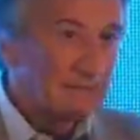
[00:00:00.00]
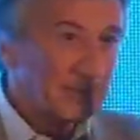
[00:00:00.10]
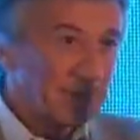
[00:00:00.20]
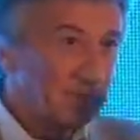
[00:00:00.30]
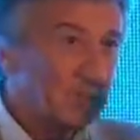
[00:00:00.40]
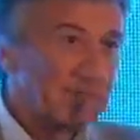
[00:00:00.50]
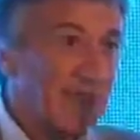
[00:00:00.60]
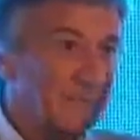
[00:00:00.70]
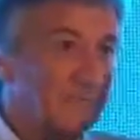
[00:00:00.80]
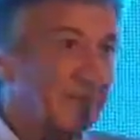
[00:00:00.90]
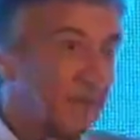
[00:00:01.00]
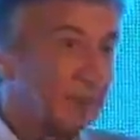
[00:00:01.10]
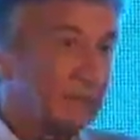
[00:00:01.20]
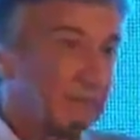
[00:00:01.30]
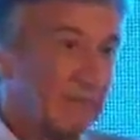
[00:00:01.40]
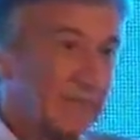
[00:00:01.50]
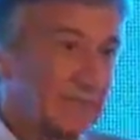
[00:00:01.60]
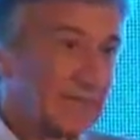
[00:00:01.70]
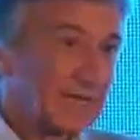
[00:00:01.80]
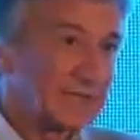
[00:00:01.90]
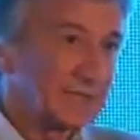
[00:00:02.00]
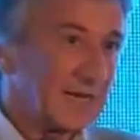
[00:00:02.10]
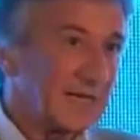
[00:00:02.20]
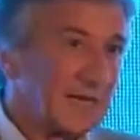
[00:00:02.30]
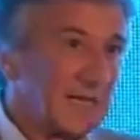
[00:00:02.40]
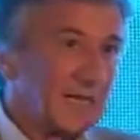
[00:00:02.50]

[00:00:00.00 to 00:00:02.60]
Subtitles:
let me give you what's happened now in the United States, all right?